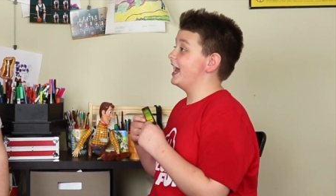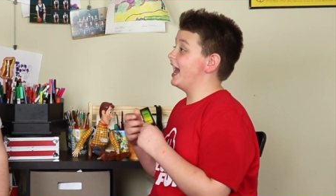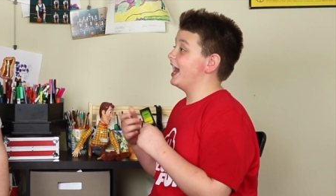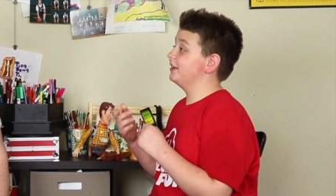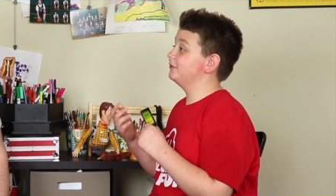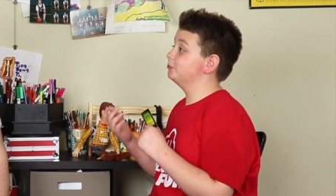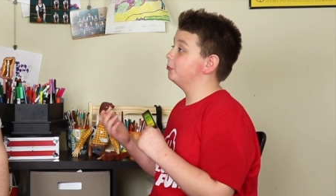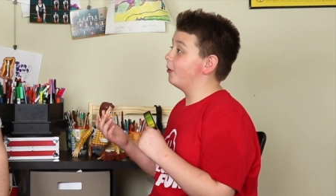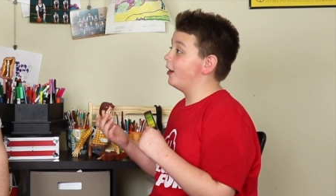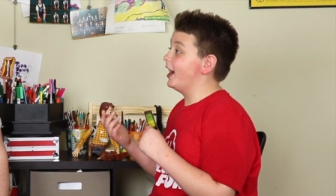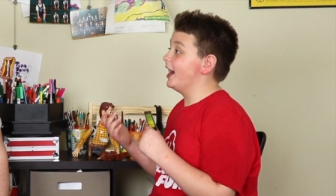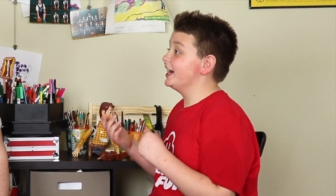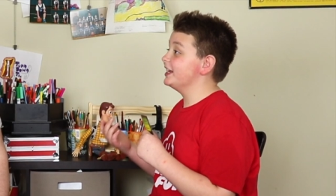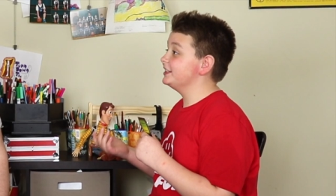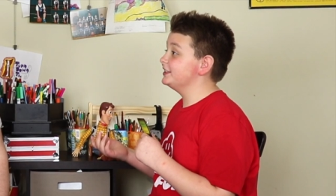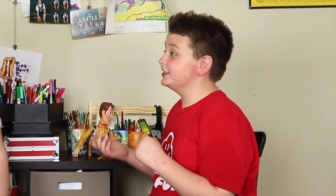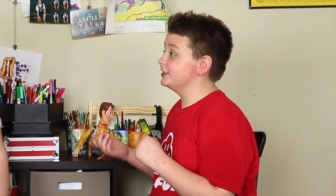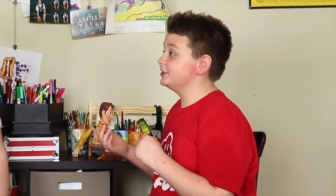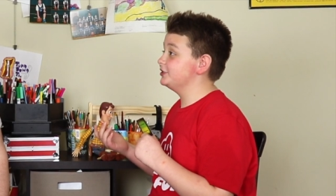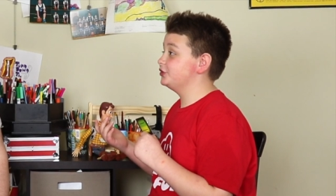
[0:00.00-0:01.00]
Dad,
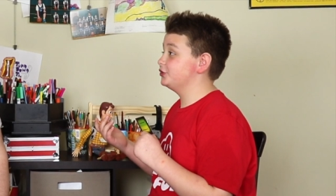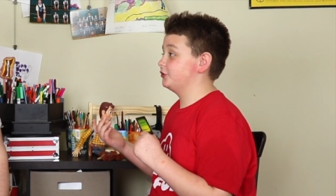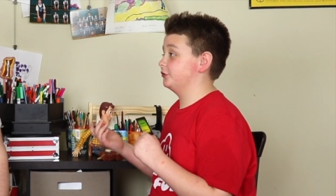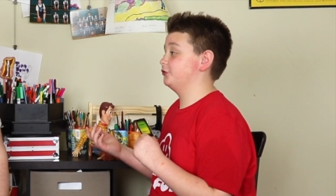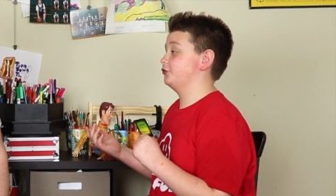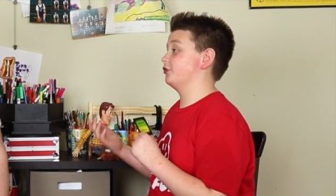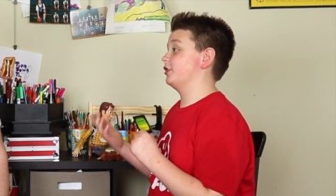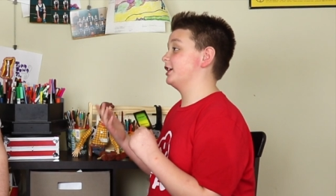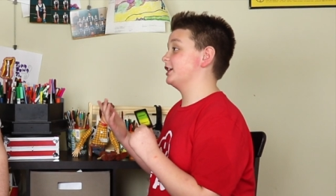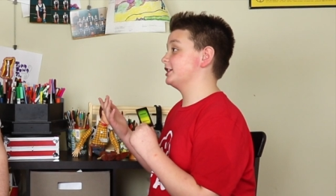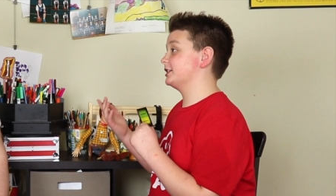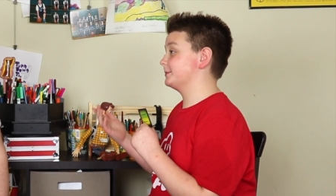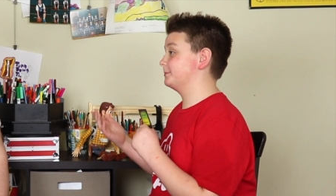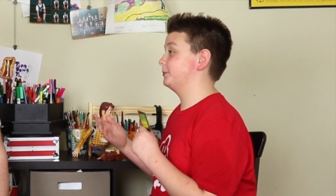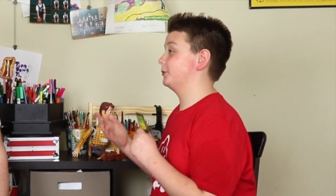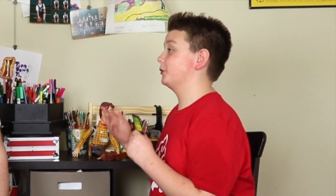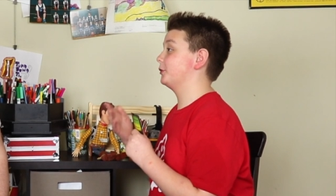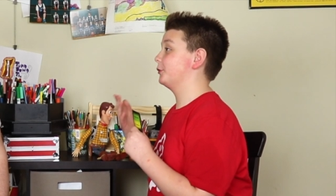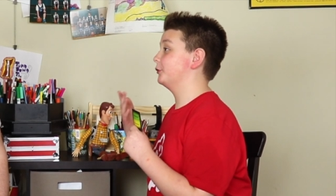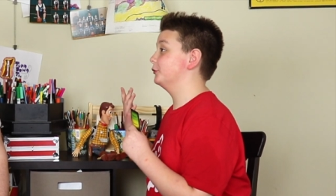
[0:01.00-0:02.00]
why did you drink
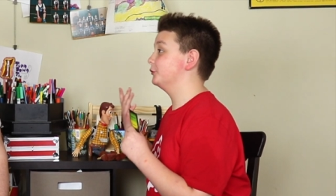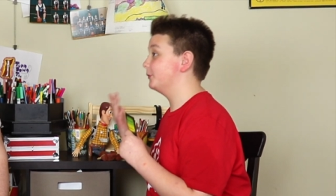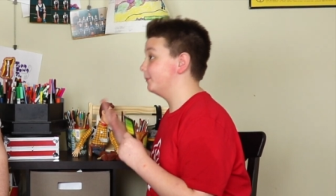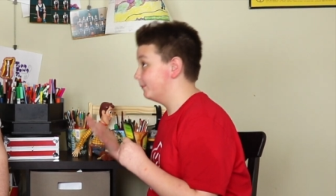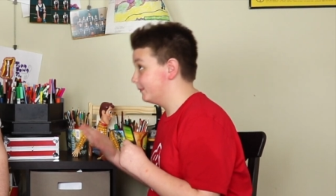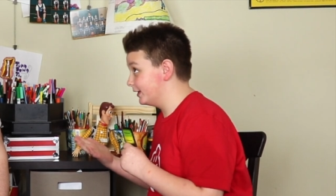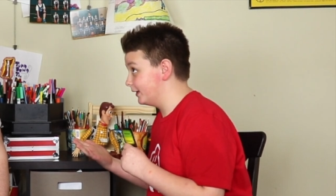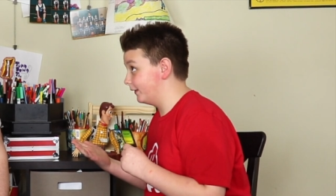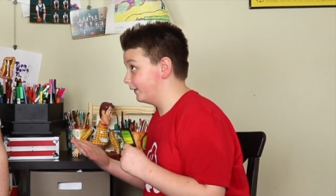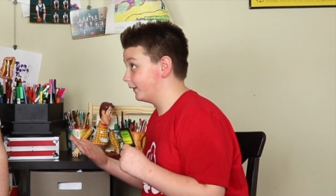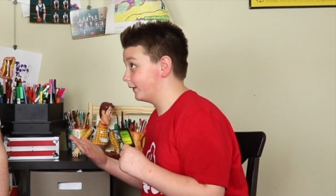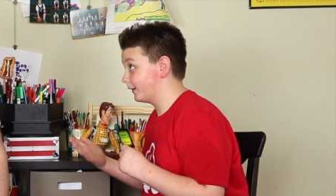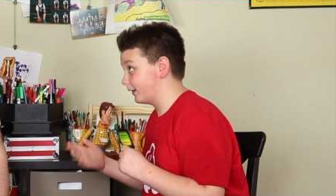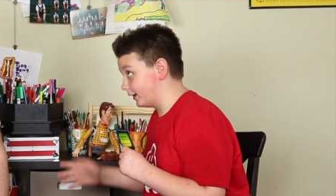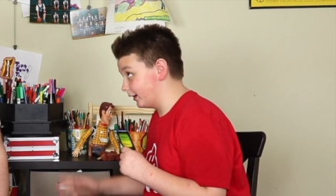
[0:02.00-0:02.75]
spoiled milk?